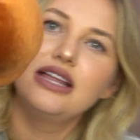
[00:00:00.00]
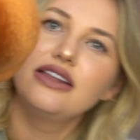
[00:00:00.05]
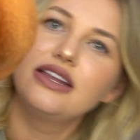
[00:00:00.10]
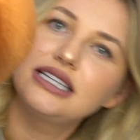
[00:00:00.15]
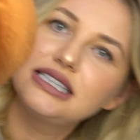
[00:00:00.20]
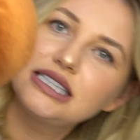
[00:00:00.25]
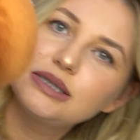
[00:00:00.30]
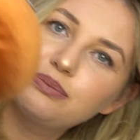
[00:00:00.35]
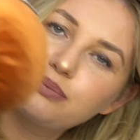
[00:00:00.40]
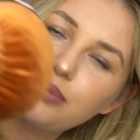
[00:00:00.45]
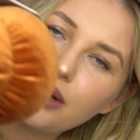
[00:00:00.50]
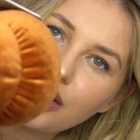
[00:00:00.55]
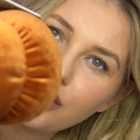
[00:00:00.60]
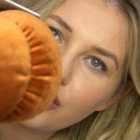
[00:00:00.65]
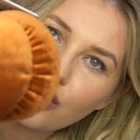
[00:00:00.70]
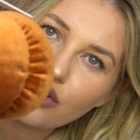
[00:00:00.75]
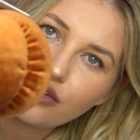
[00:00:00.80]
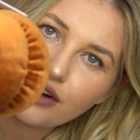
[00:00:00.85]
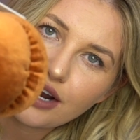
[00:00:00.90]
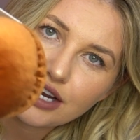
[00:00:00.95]
This is
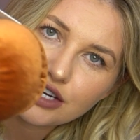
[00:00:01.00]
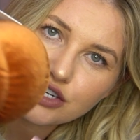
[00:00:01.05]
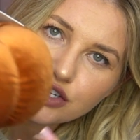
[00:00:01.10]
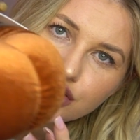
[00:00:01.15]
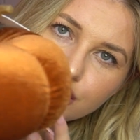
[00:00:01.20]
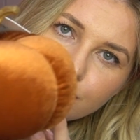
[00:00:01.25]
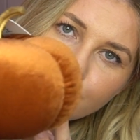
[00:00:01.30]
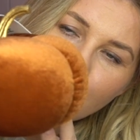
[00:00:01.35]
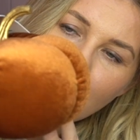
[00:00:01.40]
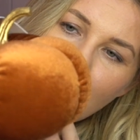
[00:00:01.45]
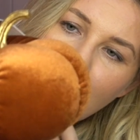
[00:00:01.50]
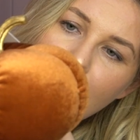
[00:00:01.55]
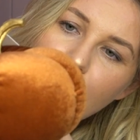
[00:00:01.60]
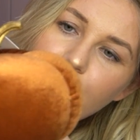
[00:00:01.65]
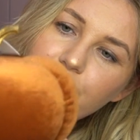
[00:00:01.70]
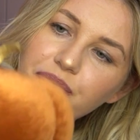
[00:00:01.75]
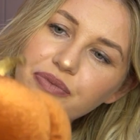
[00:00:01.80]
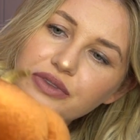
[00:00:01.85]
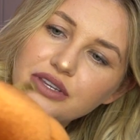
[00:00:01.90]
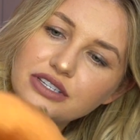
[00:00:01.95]
burnt orange.
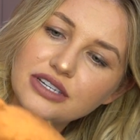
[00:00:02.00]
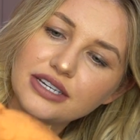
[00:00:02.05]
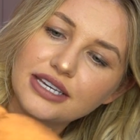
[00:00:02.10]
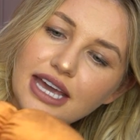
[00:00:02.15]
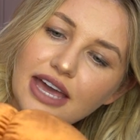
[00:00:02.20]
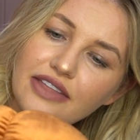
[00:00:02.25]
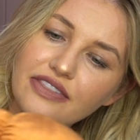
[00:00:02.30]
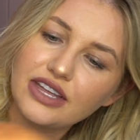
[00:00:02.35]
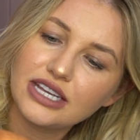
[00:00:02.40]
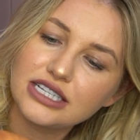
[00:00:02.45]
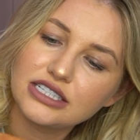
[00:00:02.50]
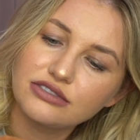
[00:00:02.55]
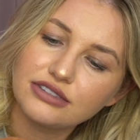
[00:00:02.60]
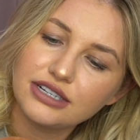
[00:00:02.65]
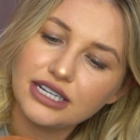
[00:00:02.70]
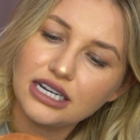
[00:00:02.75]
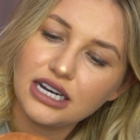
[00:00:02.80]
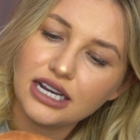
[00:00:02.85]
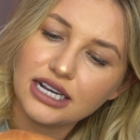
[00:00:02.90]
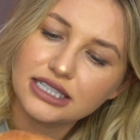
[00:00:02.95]
So again, these are
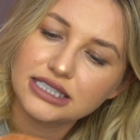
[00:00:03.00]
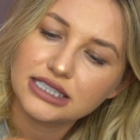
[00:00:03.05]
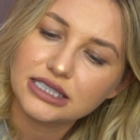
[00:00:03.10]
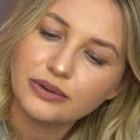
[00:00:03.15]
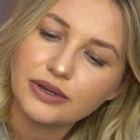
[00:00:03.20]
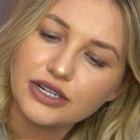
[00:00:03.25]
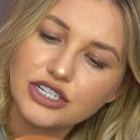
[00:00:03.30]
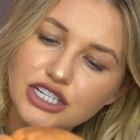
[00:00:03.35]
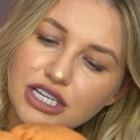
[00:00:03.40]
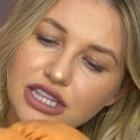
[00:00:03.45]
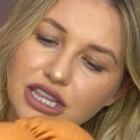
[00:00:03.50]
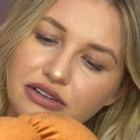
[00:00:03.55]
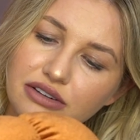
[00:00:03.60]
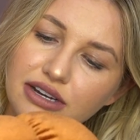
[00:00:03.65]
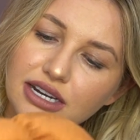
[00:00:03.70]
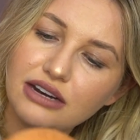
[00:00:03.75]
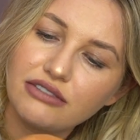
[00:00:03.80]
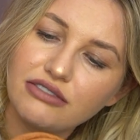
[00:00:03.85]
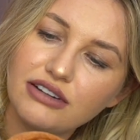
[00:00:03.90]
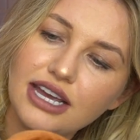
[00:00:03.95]
really like squishy, they're
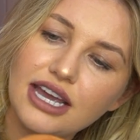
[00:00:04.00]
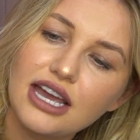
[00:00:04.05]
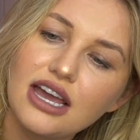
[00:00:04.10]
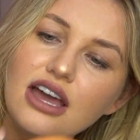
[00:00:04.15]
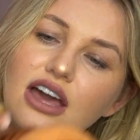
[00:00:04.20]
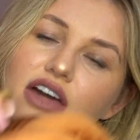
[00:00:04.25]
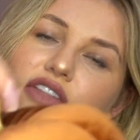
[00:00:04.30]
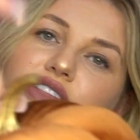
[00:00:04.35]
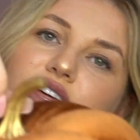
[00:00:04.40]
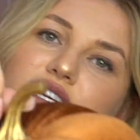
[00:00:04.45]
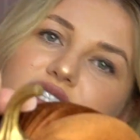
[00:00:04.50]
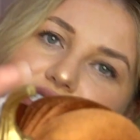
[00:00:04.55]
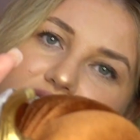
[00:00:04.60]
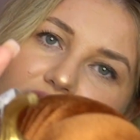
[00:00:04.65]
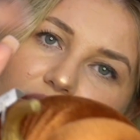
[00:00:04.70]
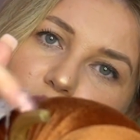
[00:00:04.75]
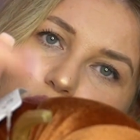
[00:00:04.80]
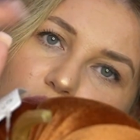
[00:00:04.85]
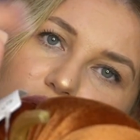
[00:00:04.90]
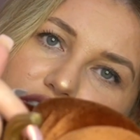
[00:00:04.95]
really lovely. This is
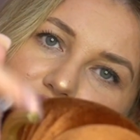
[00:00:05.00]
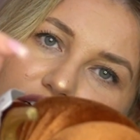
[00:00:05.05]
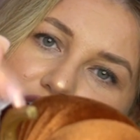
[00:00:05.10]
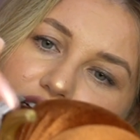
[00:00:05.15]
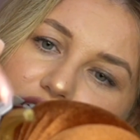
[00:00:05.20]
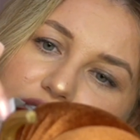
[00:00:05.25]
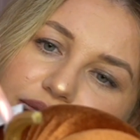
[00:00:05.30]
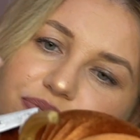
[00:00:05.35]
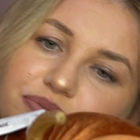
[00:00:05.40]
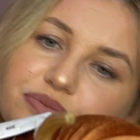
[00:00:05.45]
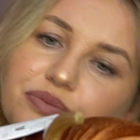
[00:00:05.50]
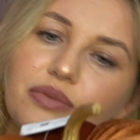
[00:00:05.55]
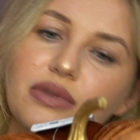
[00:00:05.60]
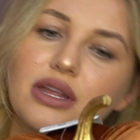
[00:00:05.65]
like wooden.